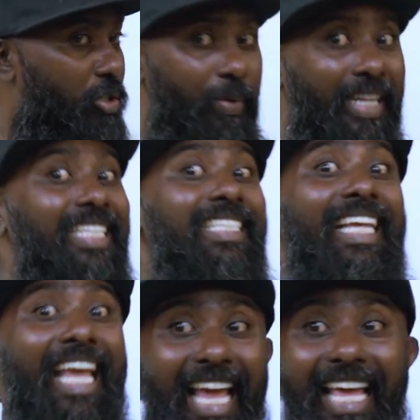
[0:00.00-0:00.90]
It's very
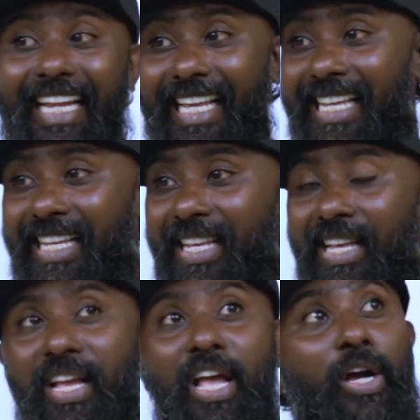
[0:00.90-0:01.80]
scary.
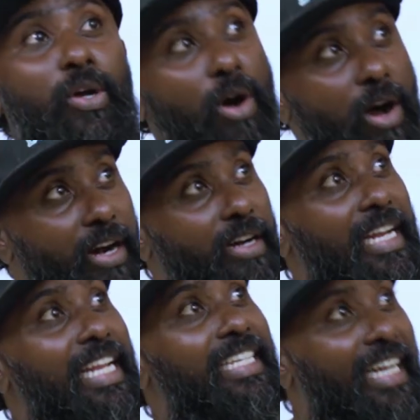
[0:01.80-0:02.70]
A
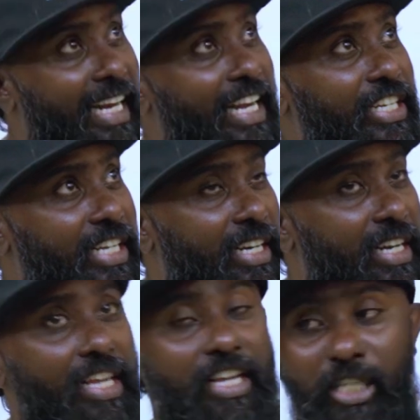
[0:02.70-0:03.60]
godly generation
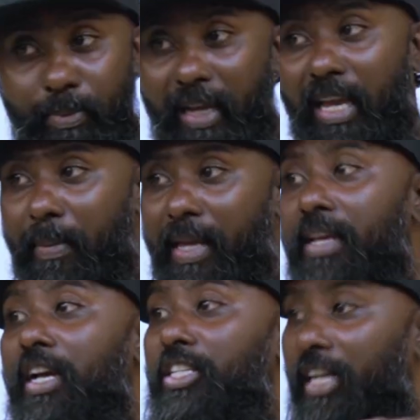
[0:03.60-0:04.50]
is
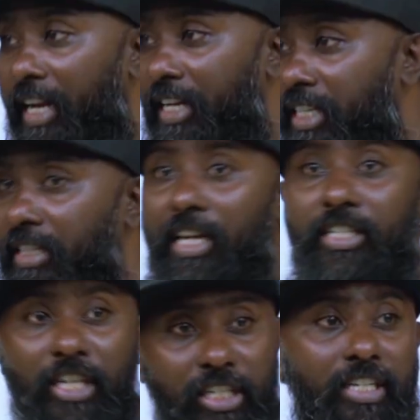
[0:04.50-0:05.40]
becoming a generation
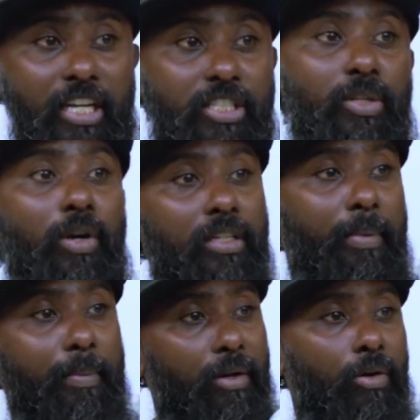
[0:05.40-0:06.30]
that just does what
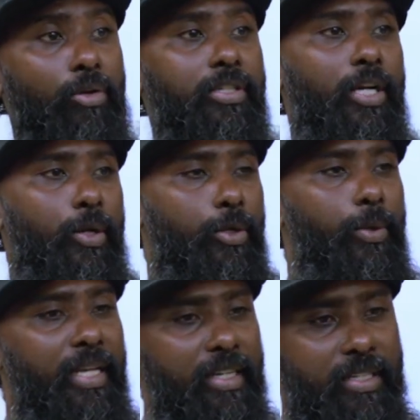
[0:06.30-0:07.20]
the people outside are
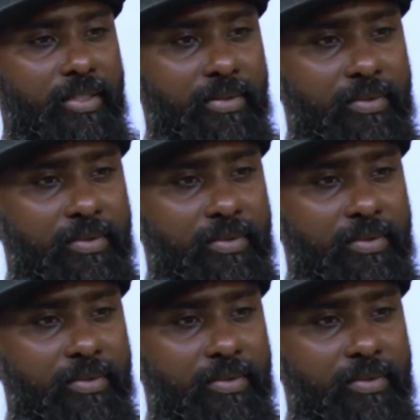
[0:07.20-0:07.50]
doing it.